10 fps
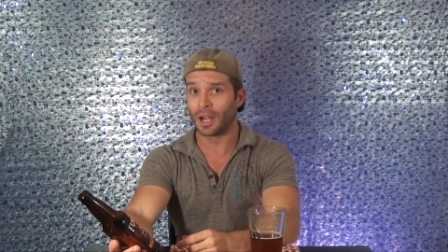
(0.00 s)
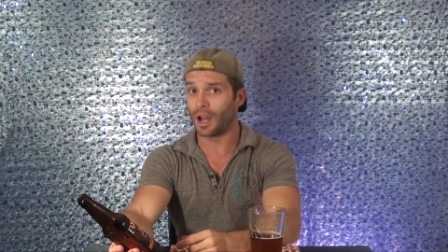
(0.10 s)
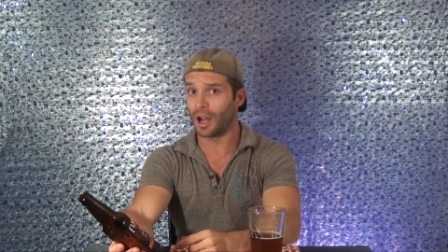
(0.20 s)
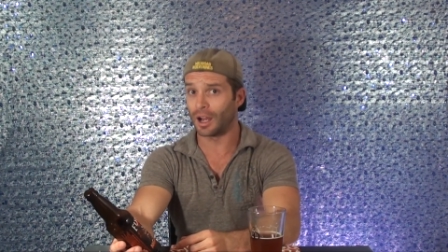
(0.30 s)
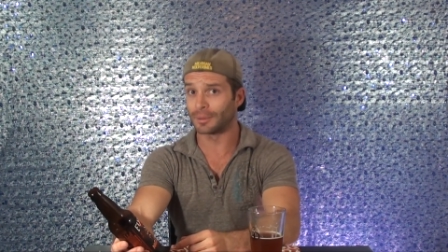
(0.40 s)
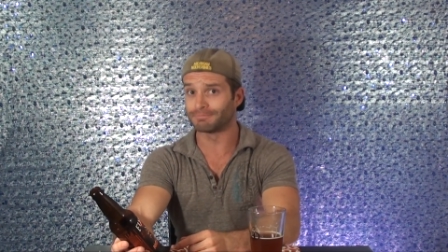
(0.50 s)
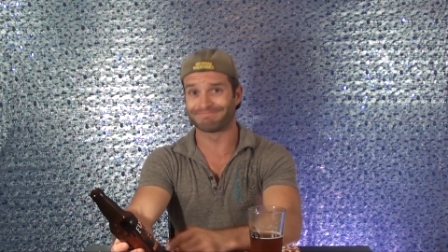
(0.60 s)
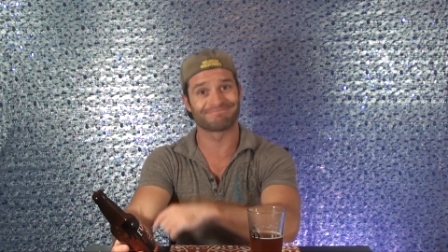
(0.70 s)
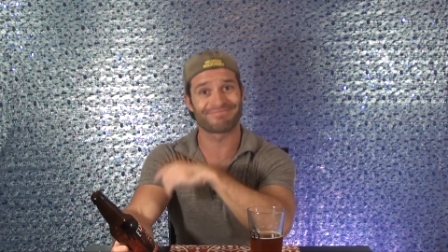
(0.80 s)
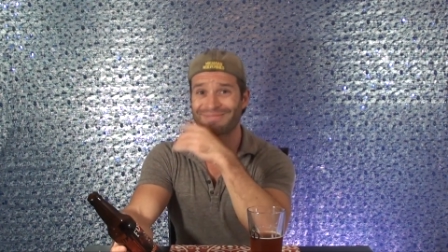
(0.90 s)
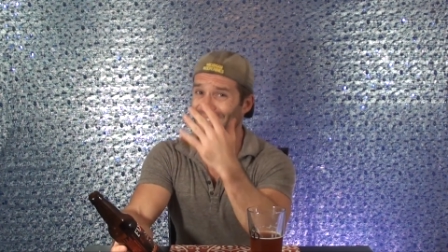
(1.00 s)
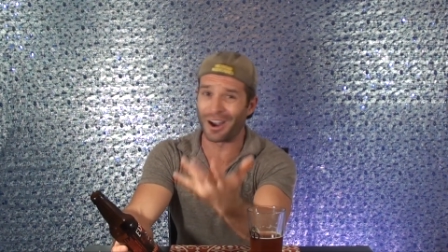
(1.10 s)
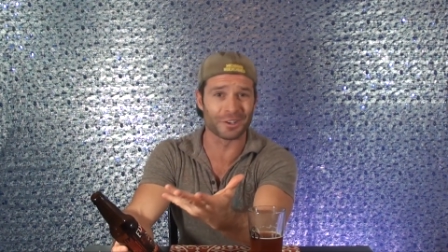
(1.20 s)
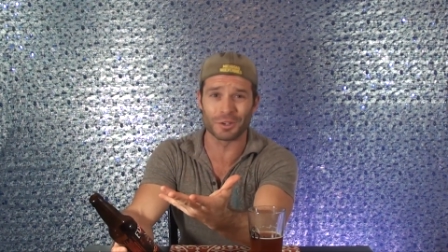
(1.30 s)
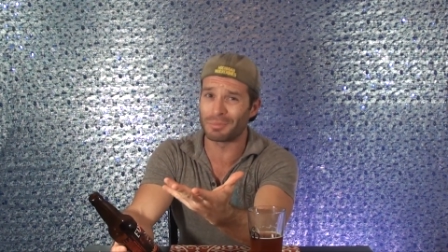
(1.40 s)
Are
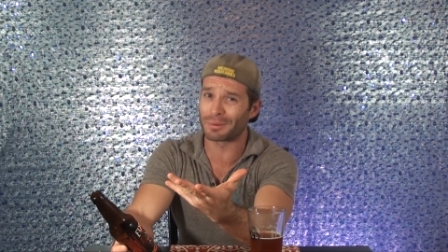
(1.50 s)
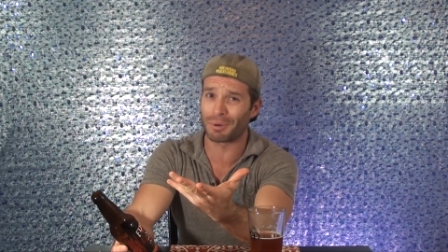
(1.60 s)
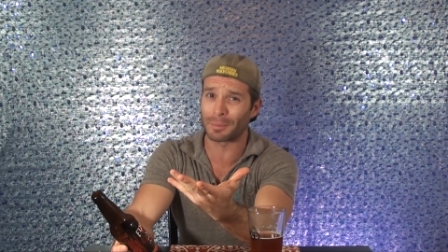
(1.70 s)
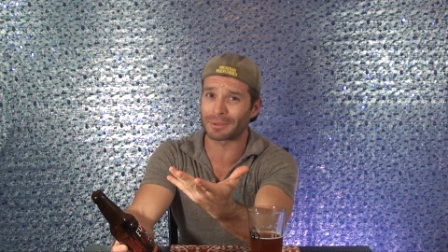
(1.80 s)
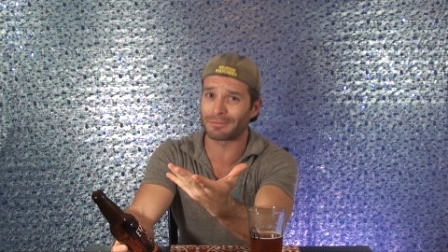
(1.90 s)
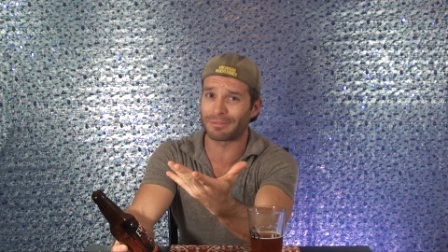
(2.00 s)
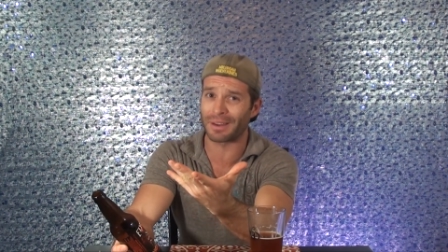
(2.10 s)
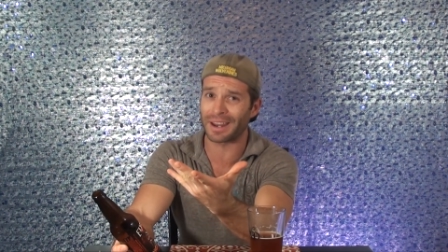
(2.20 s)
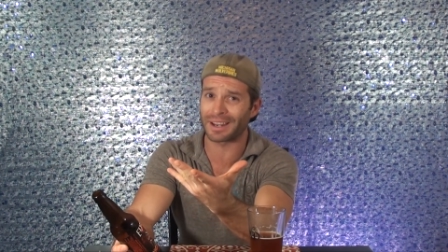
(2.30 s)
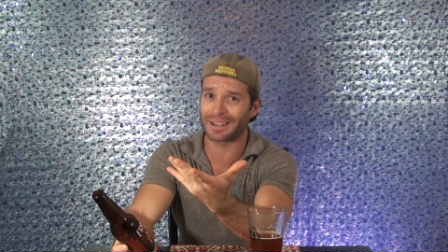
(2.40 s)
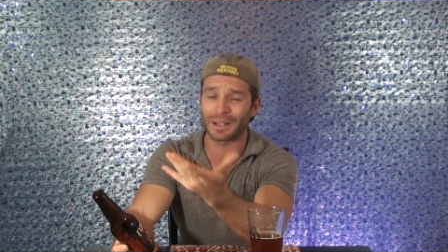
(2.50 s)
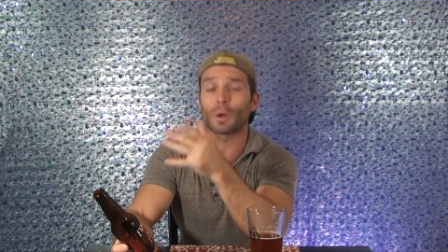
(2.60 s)
you a big pumpkin fan?